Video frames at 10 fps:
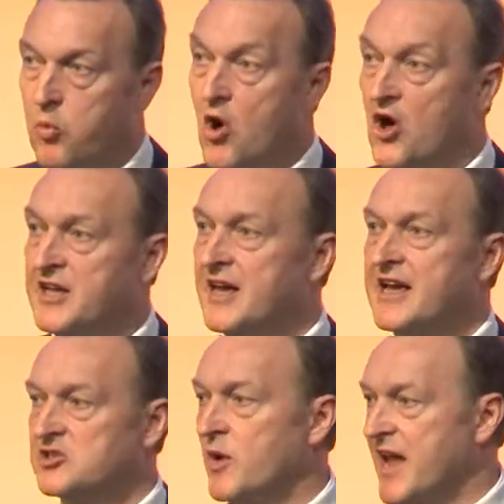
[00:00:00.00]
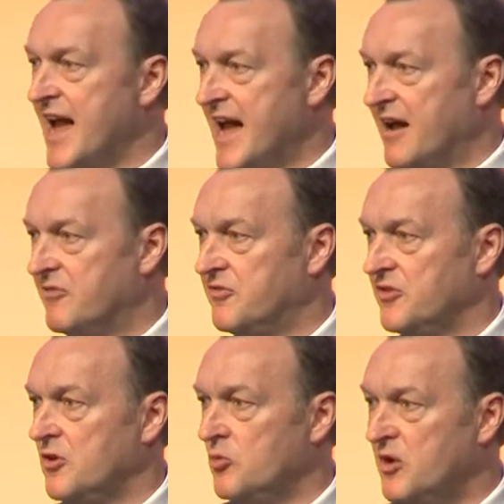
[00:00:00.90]
Working as we have
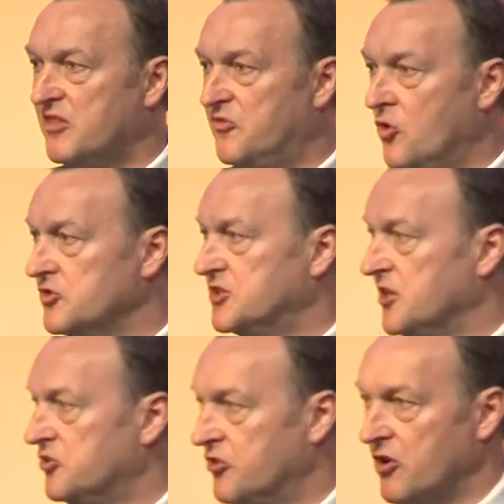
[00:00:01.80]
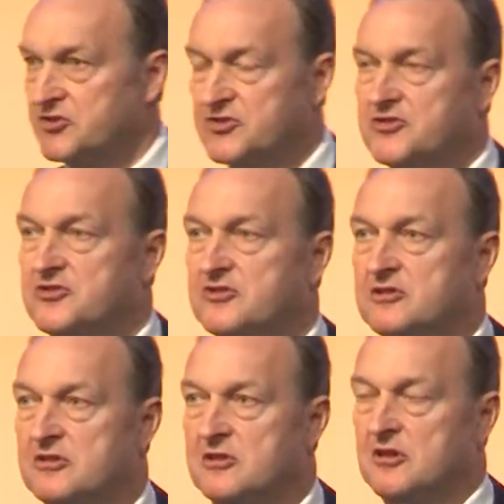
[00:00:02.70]
with 14 trusts
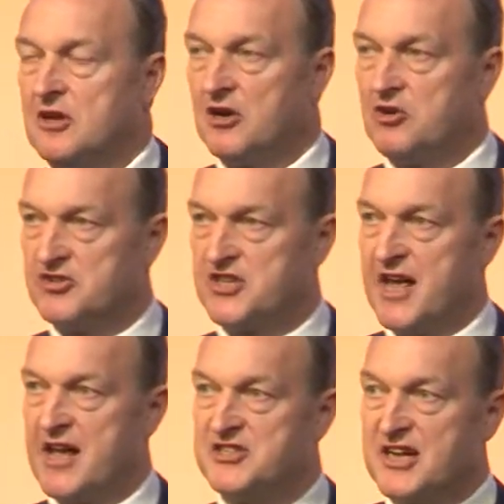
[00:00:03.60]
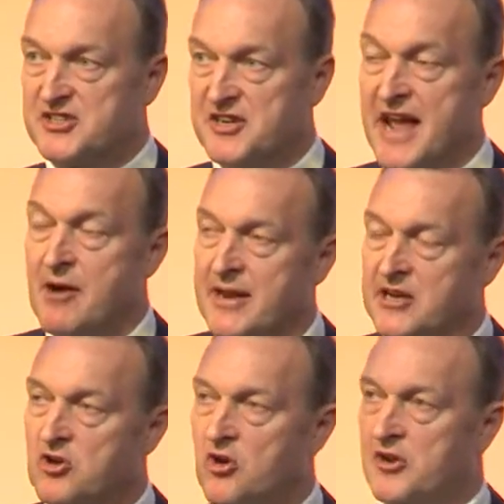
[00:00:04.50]
across the NHS and now
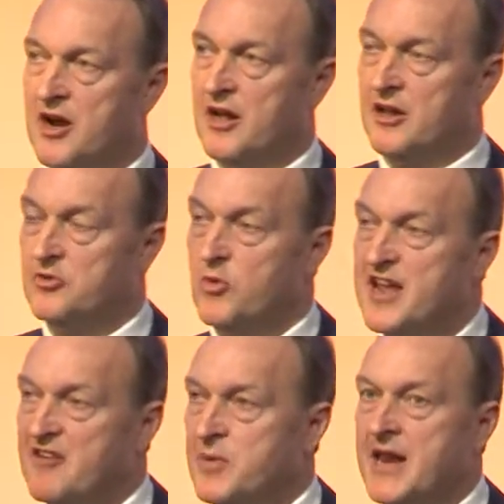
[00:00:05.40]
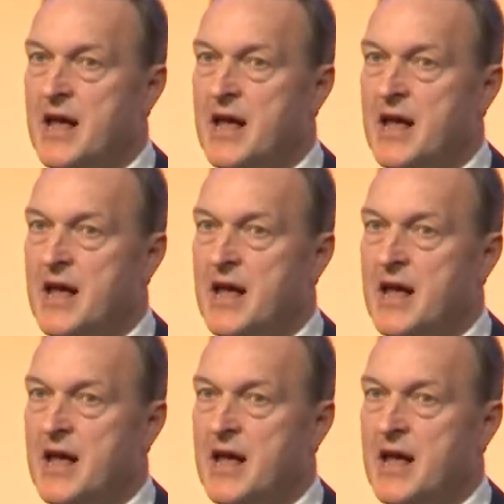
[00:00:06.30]
adding Northern Ireland, we have been